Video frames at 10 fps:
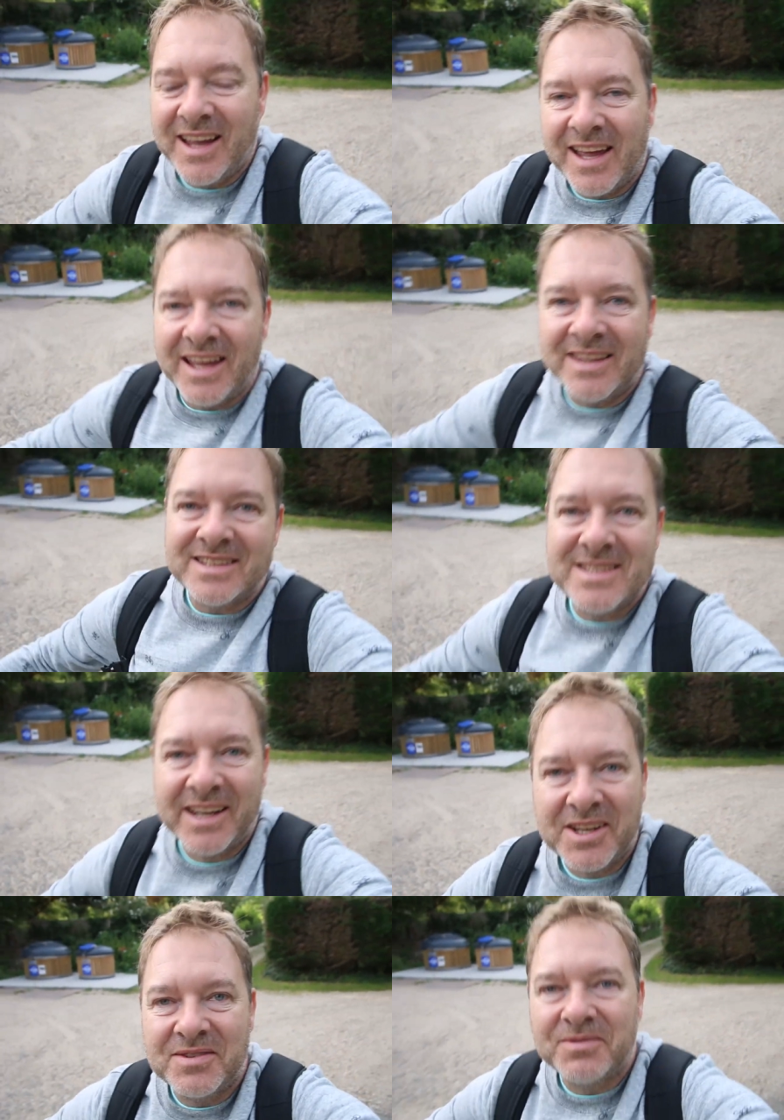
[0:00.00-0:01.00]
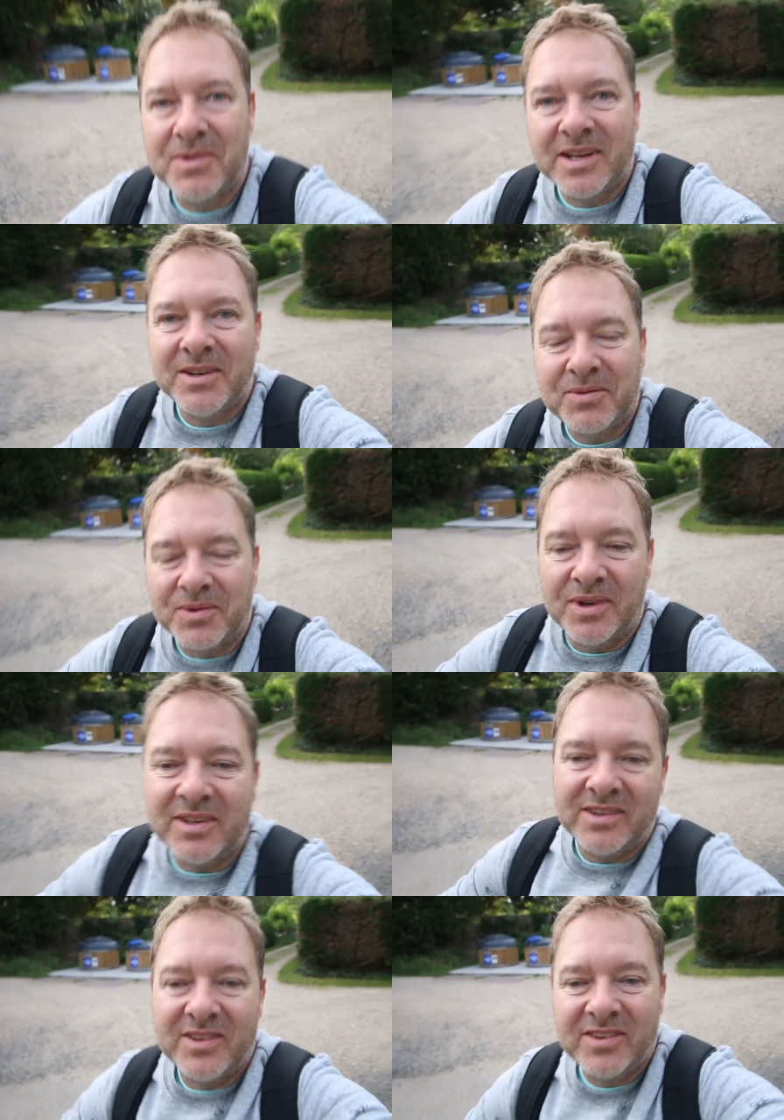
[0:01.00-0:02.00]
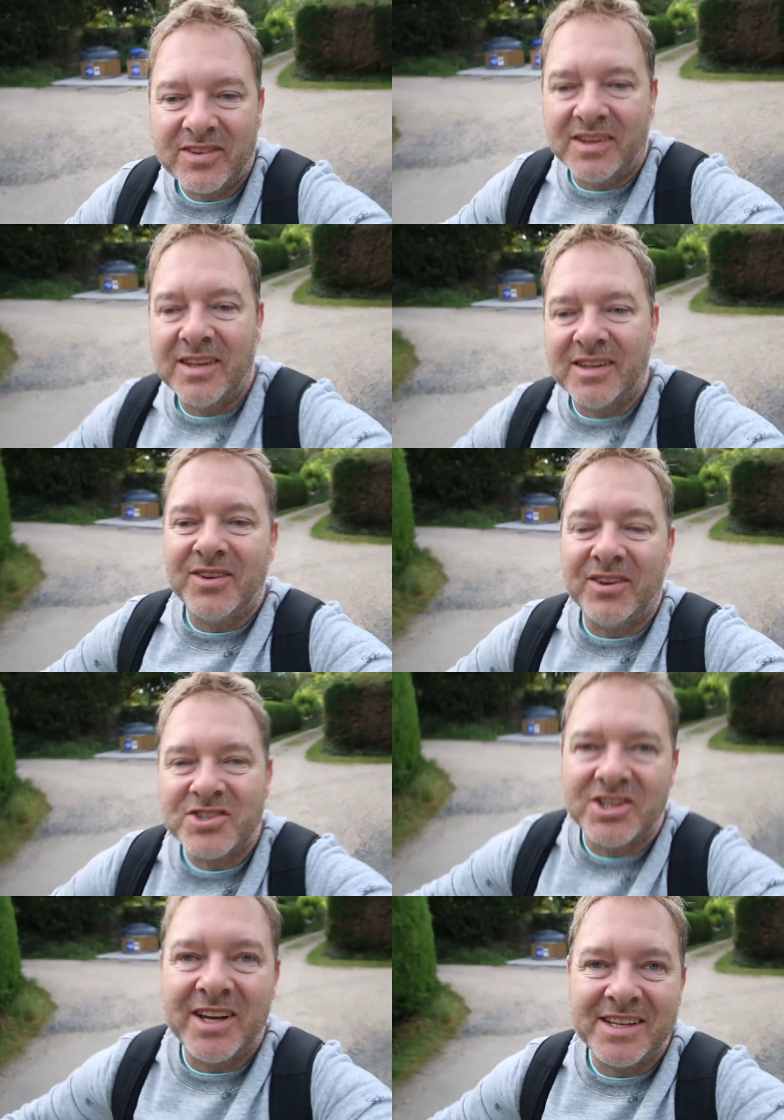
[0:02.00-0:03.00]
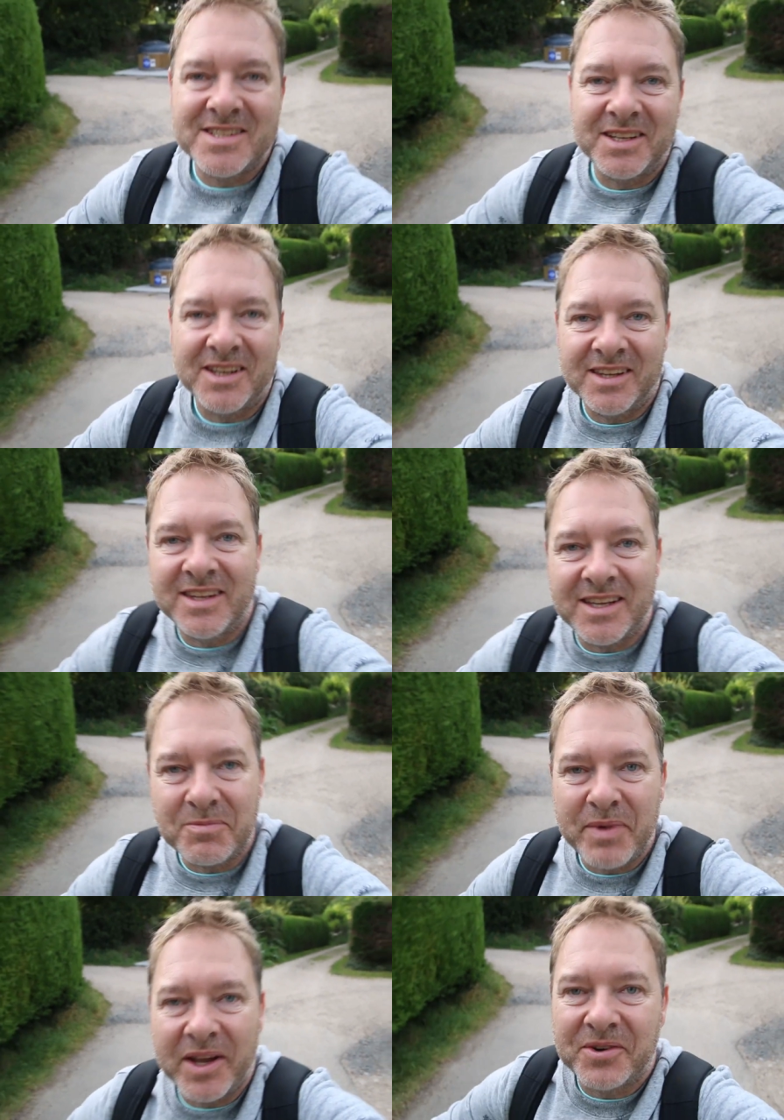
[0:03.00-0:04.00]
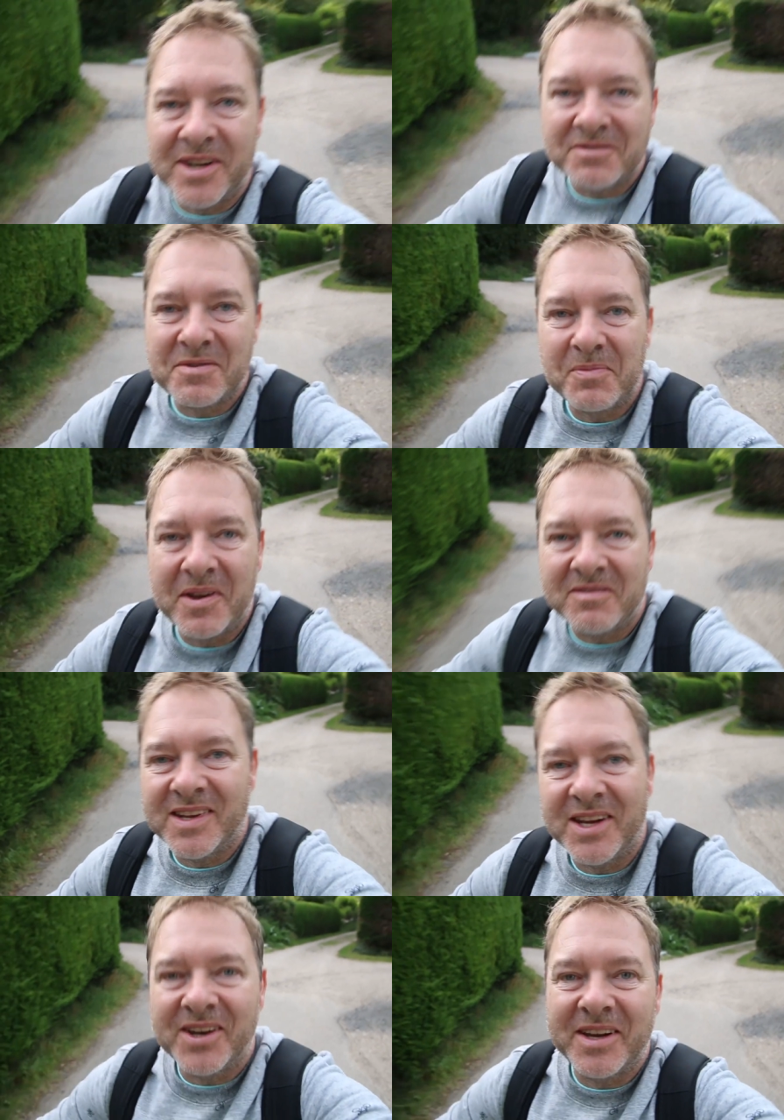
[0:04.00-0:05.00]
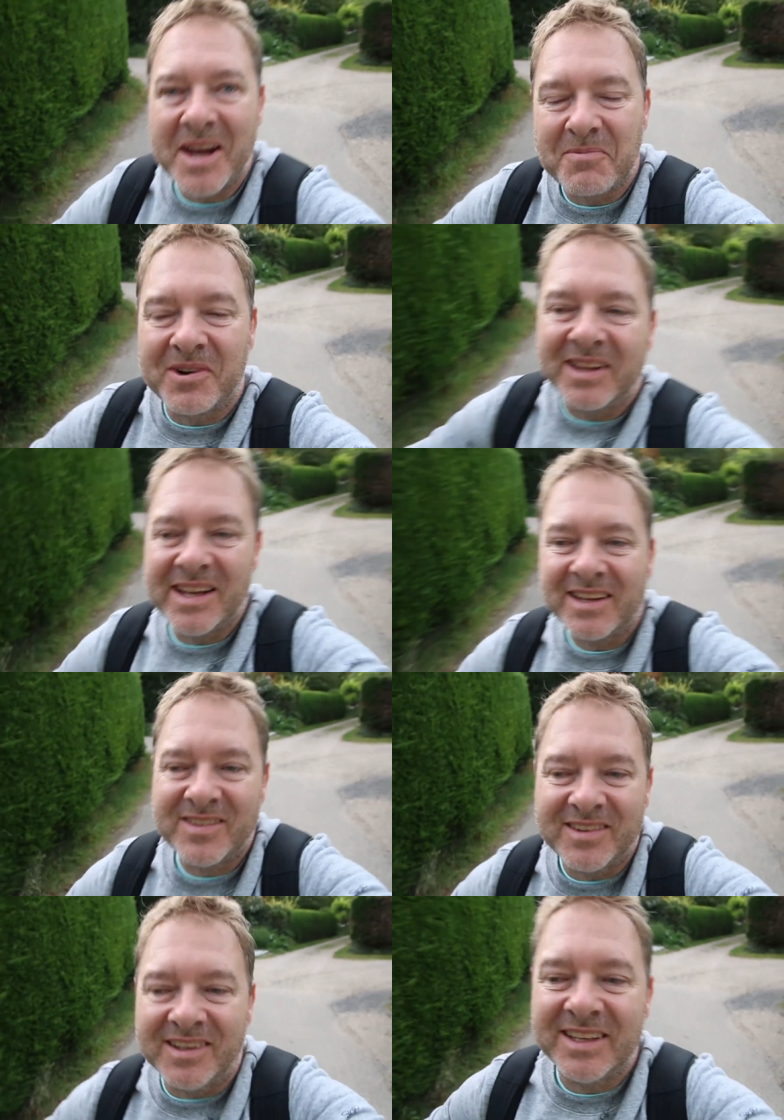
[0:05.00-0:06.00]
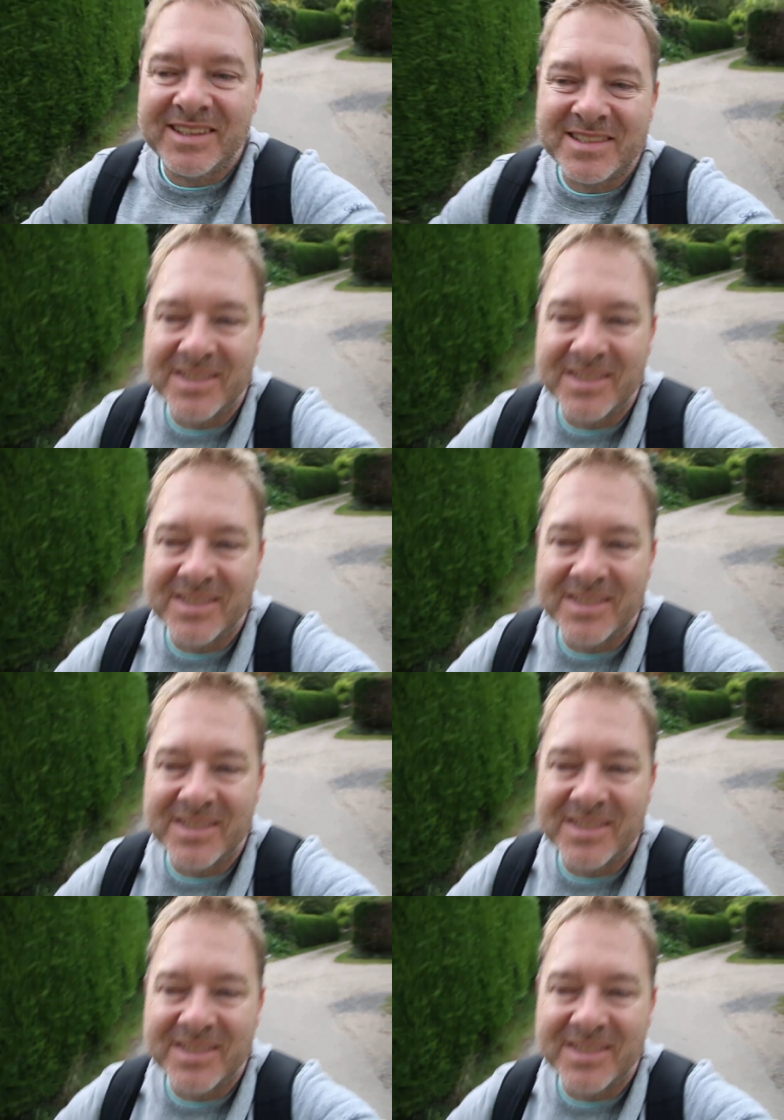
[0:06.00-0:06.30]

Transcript: and the second one was not charging the battery for my video camera last night.